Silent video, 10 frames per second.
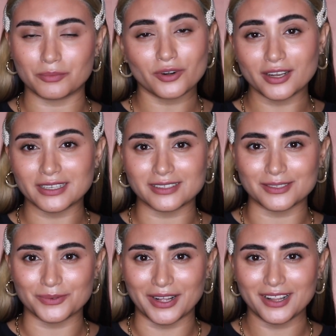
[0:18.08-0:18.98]
products
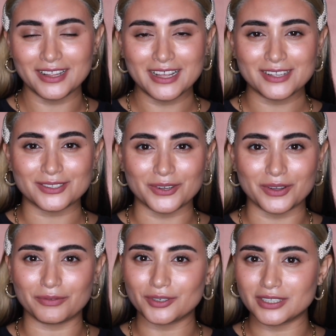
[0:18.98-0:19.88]
as well. So
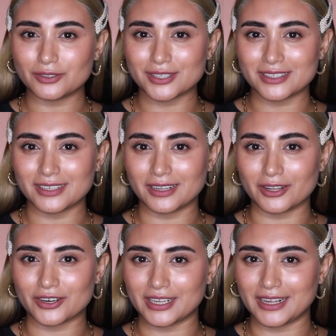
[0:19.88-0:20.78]
if you're interested in
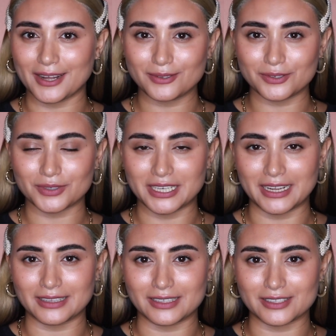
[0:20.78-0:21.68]
learning how to
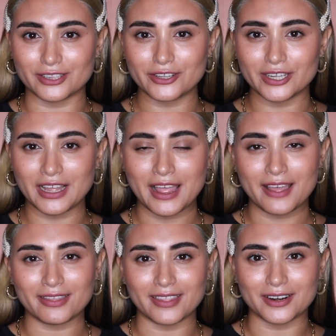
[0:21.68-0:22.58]
create this look,
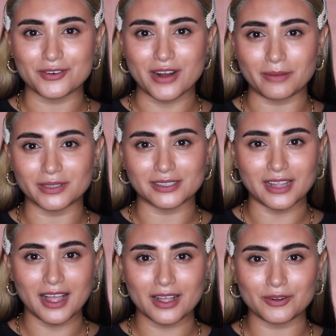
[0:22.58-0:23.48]
then grab a
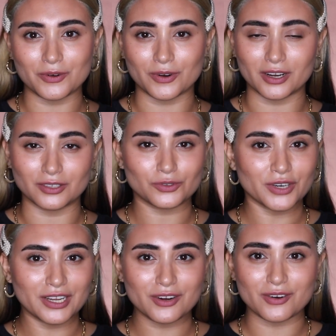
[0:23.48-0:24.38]
snack or a
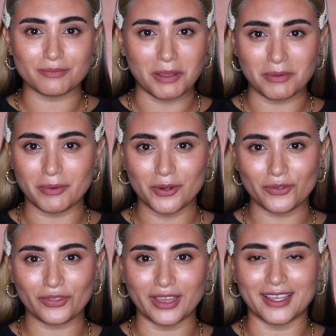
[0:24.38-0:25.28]
drink or maybe
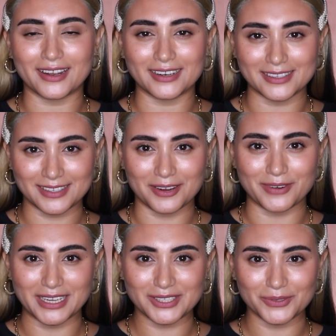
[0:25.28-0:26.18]
both and let's get
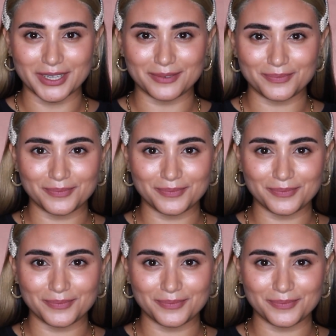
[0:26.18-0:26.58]
right to it.